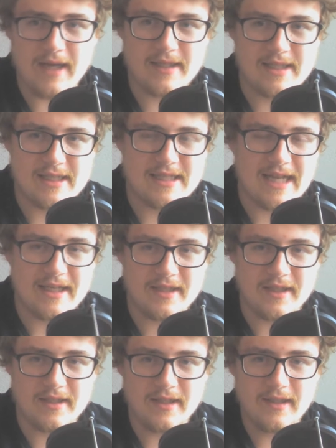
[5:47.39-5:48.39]

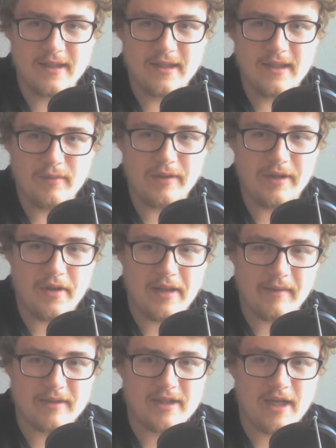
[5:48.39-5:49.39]
Standard. We knew
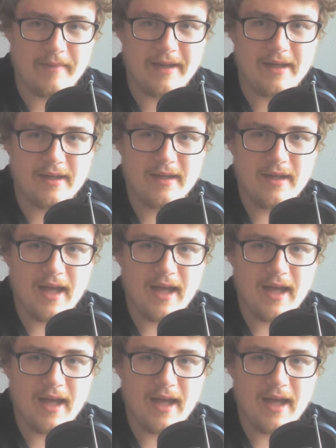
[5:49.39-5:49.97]
that was coming.